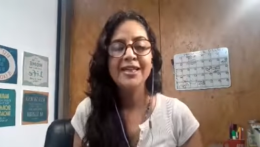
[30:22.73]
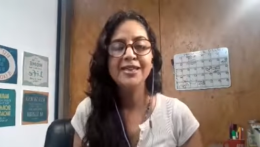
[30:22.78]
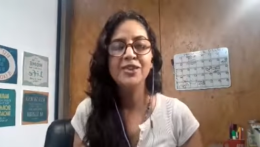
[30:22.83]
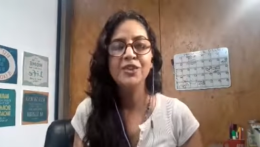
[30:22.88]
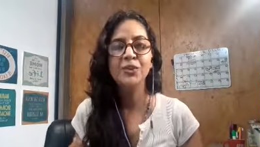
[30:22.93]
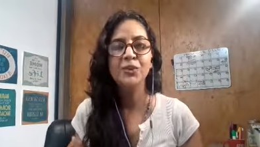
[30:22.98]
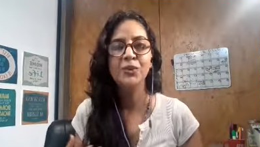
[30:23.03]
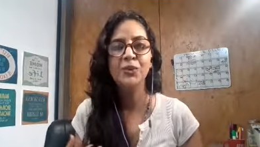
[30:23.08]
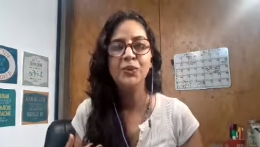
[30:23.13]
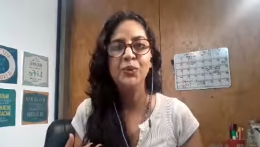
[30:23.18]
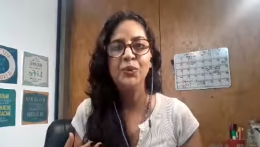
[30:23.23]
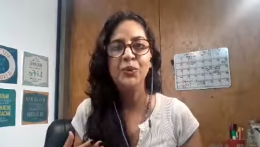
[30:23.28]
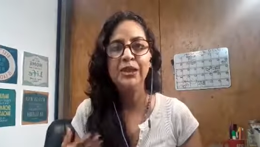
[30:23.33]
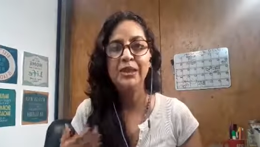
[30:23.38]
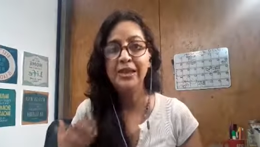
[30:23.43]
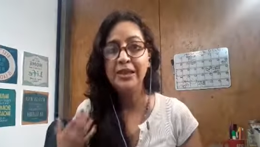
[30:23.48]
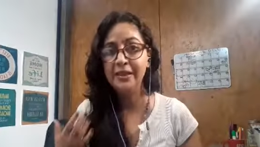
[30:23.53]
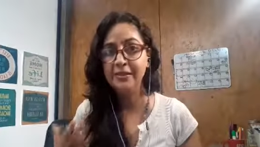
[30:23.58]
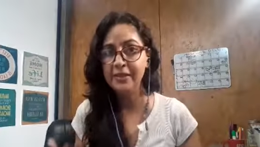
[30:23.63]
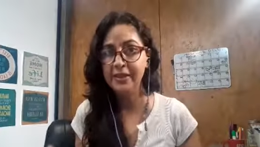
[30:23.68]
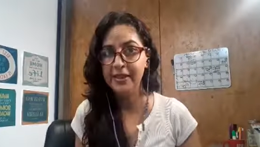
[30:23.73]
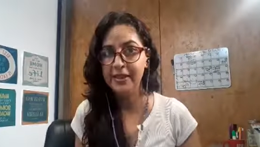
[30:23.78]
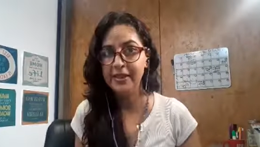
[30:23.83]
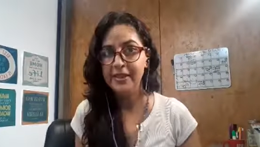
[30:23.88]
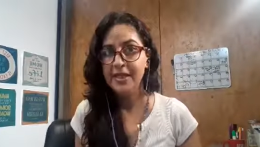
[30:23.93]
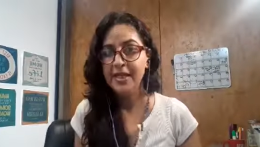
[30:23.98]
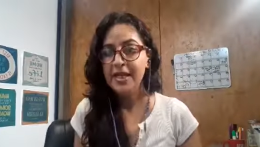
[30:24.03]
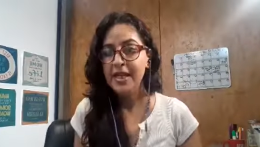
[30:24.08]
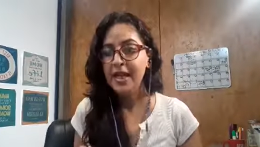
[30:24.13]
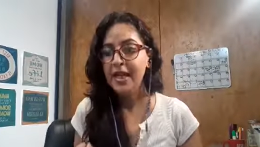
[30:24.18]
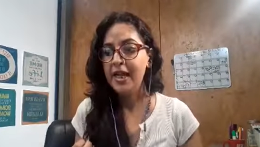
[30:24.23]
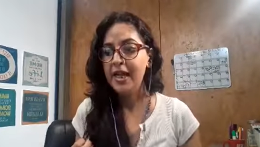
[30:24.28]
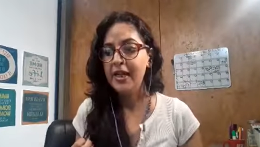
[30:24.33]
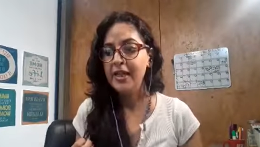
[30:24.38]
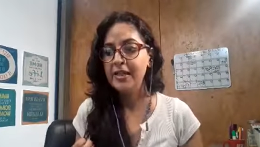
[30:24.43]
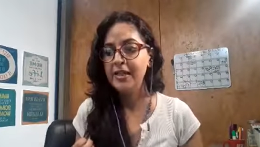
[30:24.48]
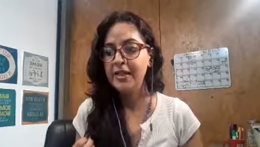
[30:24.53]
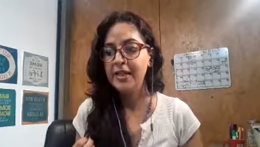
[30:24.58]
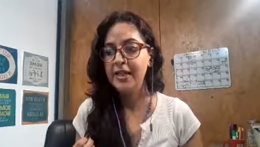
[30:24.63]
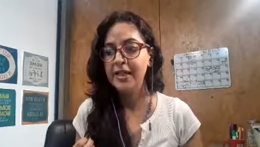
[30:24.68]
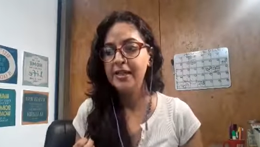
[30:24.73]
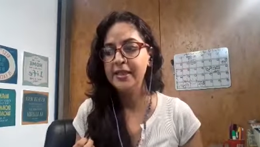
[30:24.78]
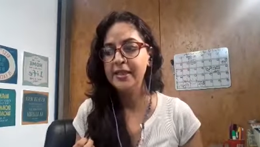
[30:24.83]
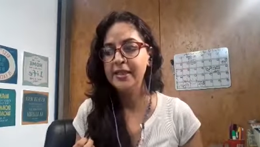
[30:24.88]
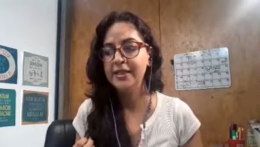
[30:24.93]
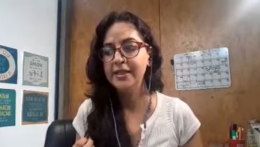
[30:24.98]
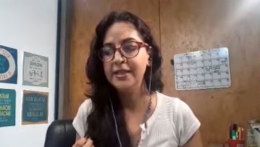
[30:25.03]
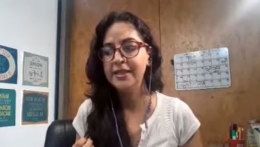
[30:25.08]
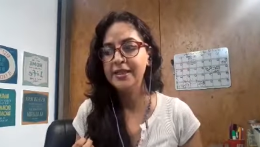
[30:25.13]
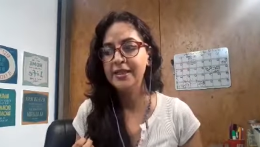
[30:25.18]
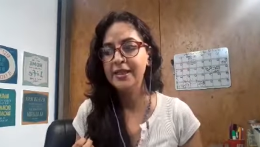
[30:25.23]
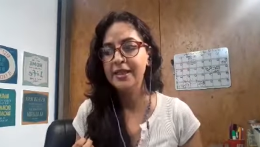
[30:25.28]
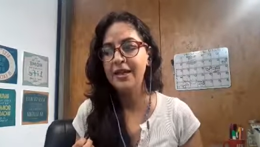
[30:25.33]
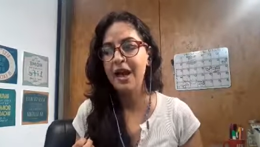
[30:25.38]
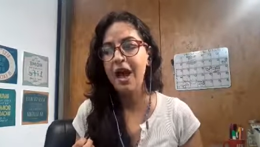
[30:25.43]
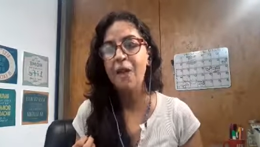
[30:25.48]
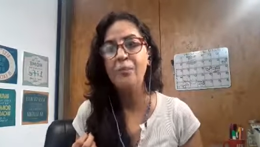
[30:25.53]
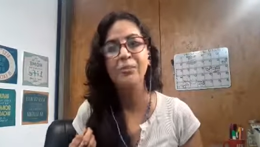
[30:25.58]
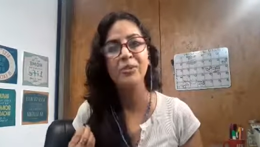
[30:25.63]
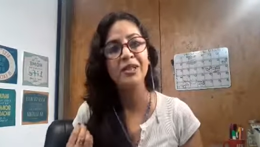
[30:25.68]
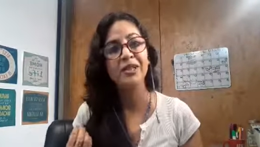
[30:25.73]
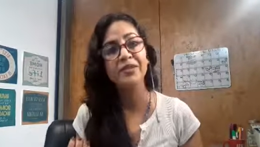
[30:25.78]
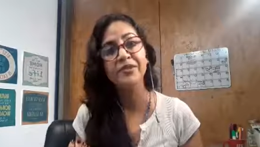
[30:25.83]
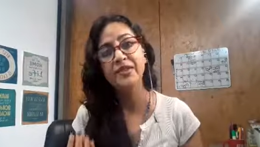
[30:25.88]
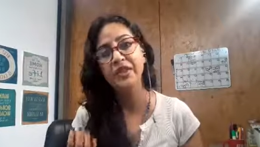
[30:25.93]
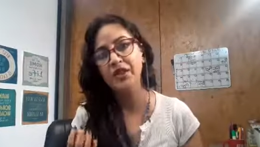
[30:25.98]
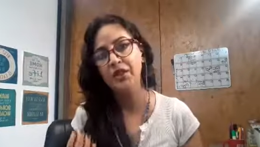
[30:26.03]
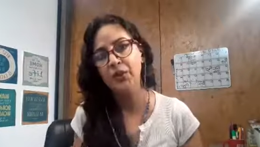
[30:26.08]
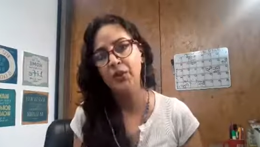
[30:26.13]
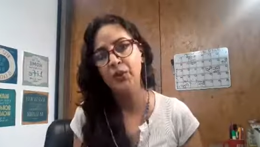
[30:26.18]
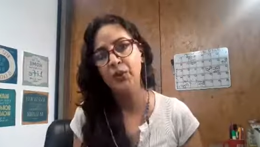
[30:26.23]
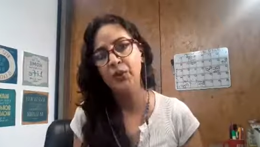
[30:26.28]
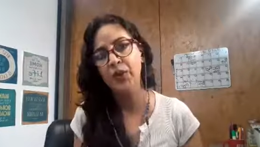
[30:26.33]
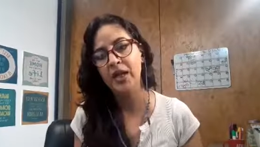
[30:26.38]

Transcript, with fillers: to living and is uplifting you.